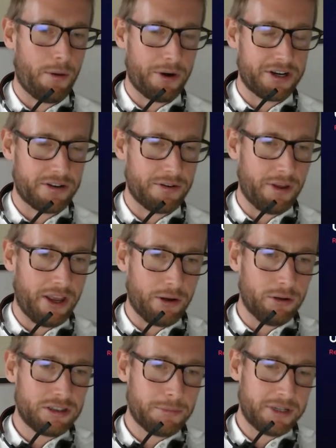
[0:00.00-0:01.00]
We
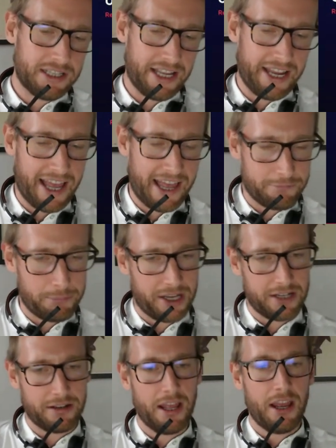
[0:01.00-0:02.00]
ultimately have
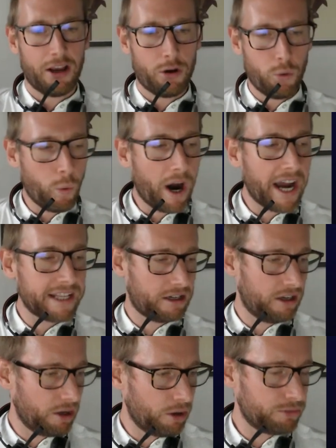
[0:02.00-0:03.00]
been quite
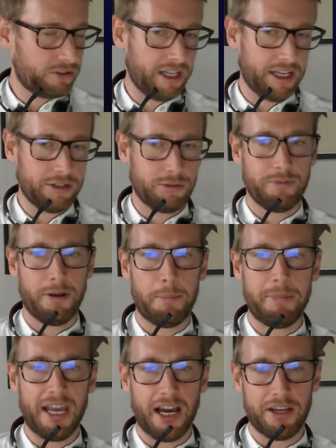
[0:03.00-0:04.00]
closely to the
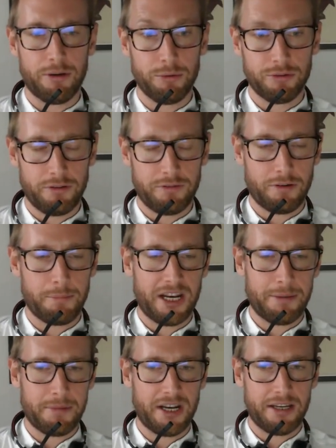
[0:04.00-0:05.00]
BI user for
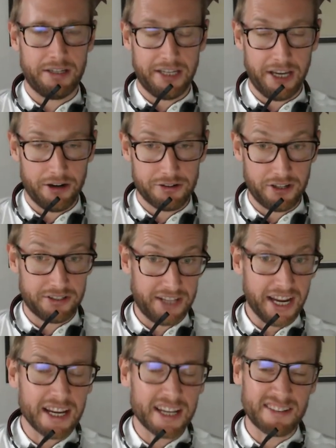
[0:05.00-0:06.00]
many, many years and
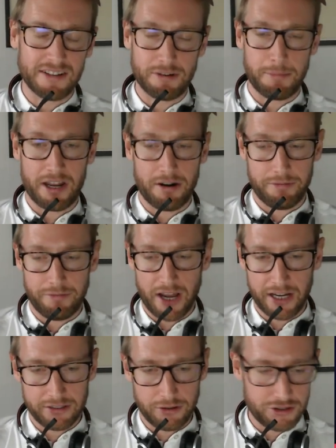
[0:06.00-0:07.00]
decades, as a matter of
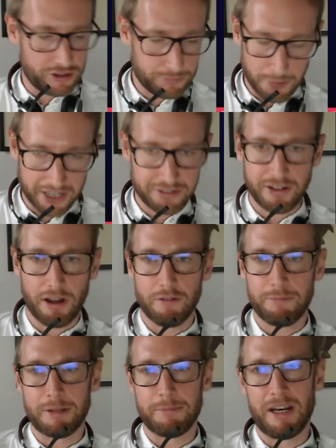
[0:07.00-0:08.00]
fact, not just myself,
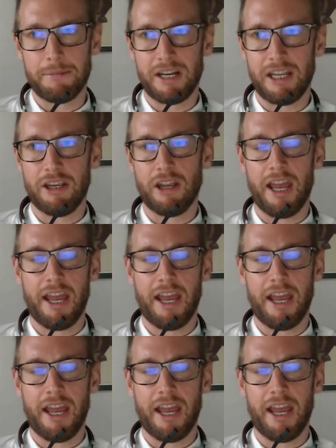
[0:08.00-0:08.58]
but many, many